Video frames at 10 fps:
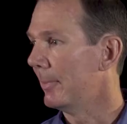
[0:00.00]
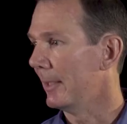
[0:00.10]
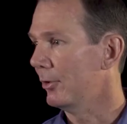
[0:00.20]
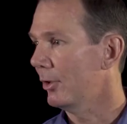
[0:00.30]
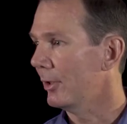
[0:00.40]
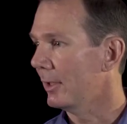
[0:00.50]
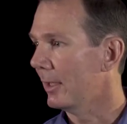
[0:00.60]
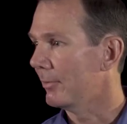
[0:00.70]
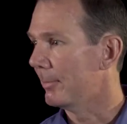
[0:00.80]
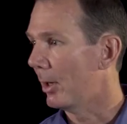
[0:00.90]
by turning
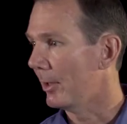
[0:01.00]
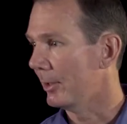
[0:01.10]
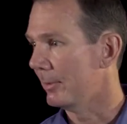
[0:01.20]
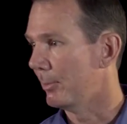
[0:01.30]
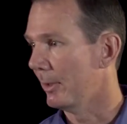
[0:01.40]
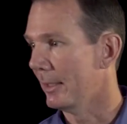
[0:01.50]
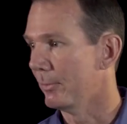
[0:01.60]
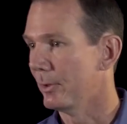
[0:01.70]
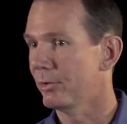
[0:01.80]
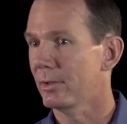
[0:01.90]
off the part of your
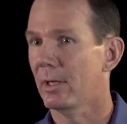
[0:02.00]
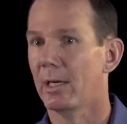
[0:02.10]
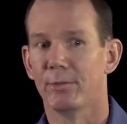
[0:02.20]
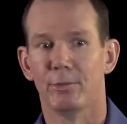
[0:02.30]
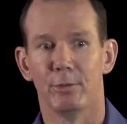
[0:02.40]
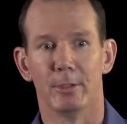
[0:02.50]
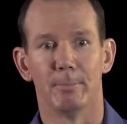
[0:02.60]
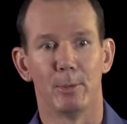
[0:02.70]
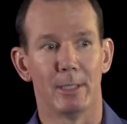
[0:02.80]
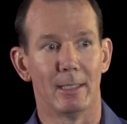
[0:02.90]
brain which causes you to
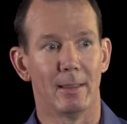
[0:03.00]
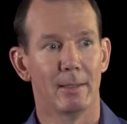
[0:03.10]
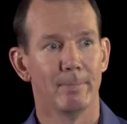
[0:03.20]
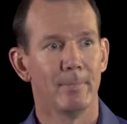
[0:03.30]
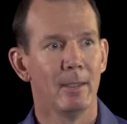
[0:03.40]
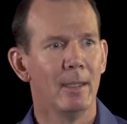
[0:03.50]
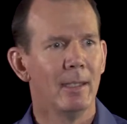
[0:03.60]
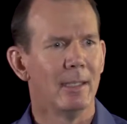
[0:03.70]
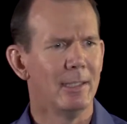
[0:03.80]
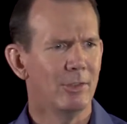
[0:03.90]
breathe.
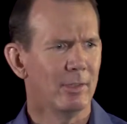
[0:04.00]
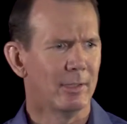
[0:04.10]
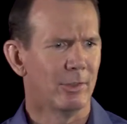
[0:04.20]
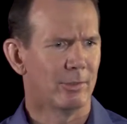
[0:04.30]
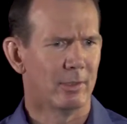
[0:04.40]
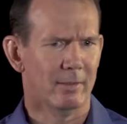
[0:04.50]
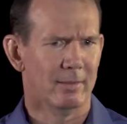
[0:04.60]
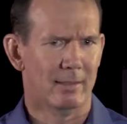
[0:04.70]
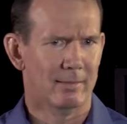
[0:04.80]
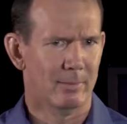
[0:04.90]
Initially, it just looks
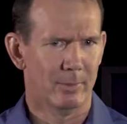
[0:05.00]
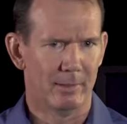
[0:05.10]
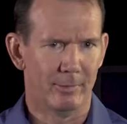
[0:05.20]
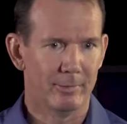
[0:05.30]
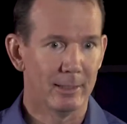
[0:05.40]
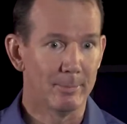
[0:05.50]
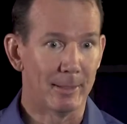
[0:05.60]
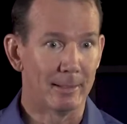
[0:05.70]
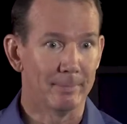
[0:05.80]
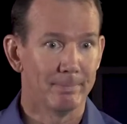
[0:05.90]
like someone is
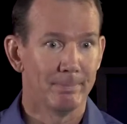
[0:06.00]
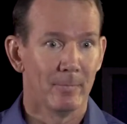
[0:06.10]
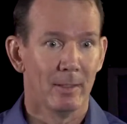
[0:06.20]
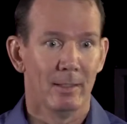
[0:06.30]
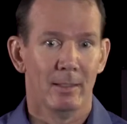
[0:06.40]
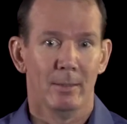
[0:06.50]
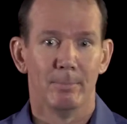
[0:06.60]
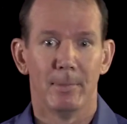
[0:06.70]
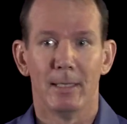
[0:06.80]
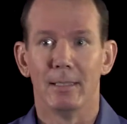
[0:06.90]
sleeping,
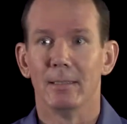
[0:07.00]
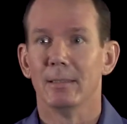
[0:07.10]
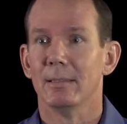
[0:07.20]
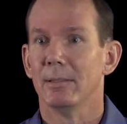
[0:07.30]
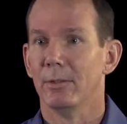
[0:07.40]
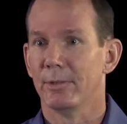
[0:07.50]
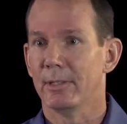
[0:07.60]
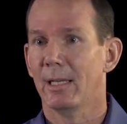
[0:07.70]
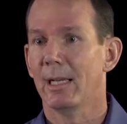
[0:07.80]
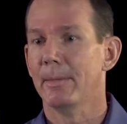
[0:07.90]
but over
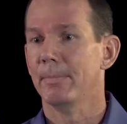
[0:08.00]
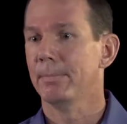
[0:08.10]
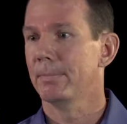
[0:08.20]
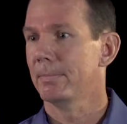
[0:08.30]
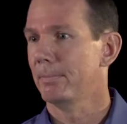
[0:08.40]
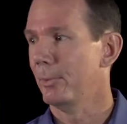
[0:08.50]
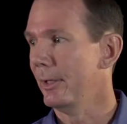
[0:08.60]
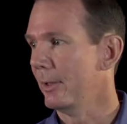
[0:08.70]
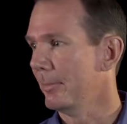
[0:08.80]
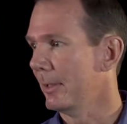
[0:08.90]
time,
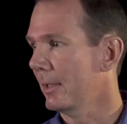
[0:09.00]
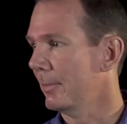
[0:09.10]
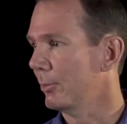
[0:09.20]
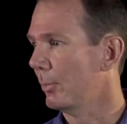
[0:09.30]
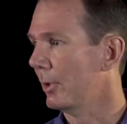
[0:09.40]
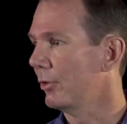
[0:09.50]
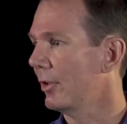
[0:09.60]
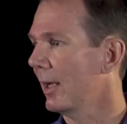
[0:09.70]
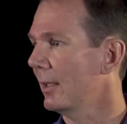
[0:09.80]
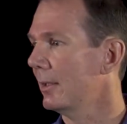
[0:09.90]
breathing becomes more
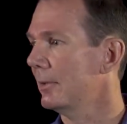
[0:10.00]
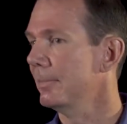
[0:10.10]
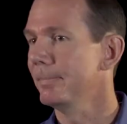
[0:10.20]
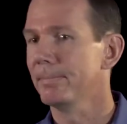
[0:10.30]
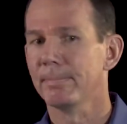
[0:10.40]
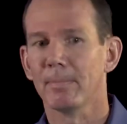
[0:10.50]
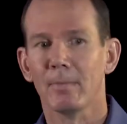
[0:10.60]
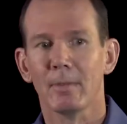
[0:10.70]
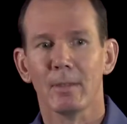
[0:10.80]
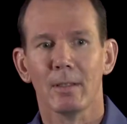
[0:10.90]
shallow.
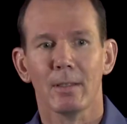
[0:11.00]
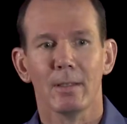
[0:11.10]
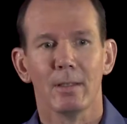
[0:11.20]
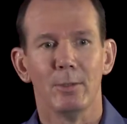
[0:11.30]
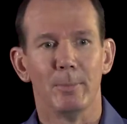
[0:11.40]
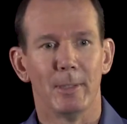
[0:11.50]
You